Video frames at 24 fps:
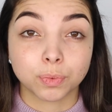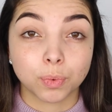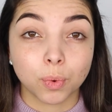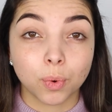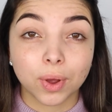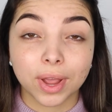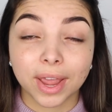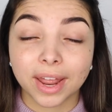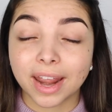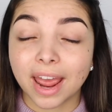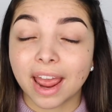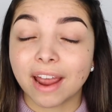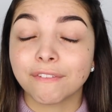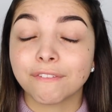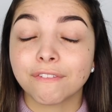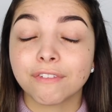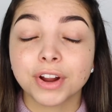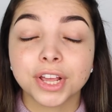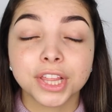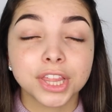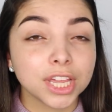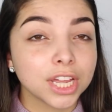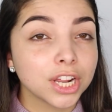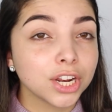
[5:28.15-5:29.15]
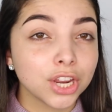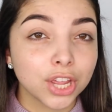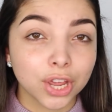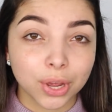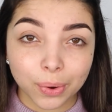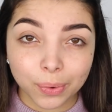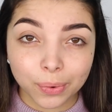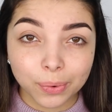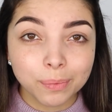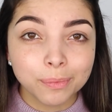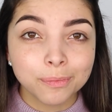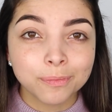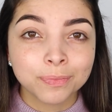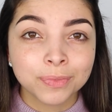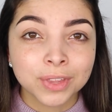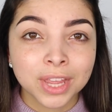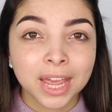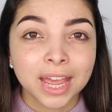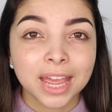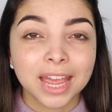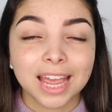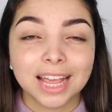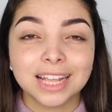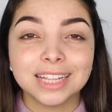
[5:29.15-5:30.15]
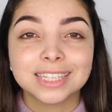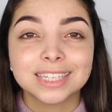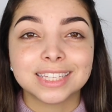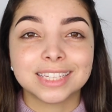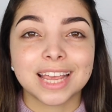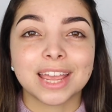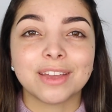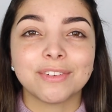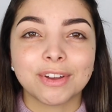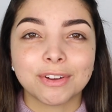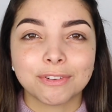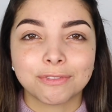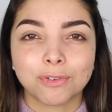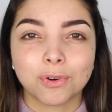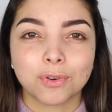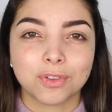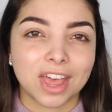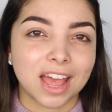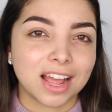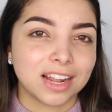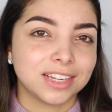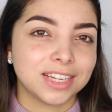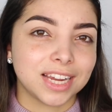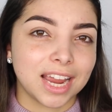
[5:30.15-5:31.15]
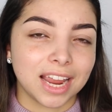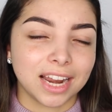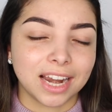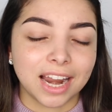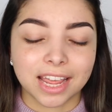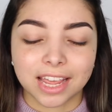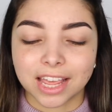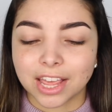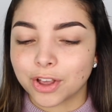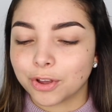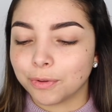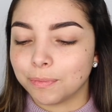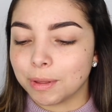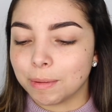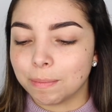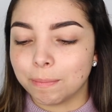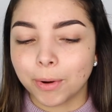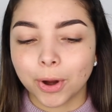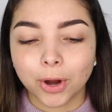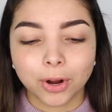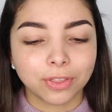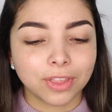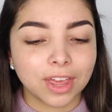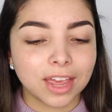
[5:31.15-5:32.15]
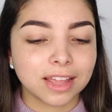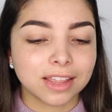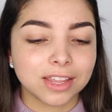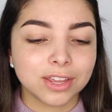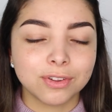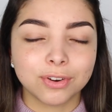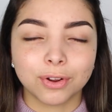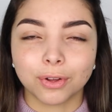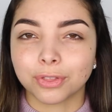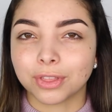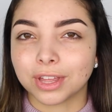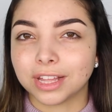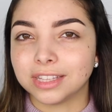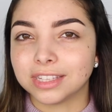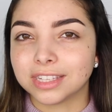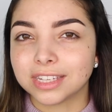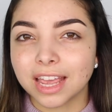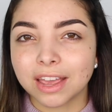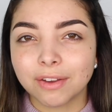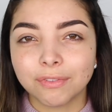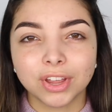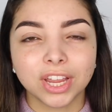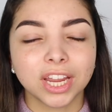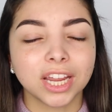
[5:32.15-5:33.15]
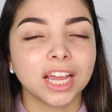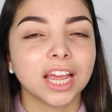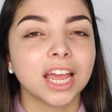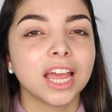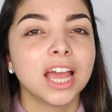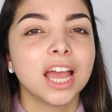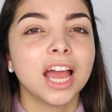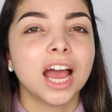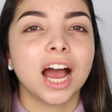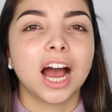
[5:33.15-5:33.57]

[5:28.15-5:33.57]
We'll get everything new and save it for that day. Like it could be birthday, you know, Thanksgiving,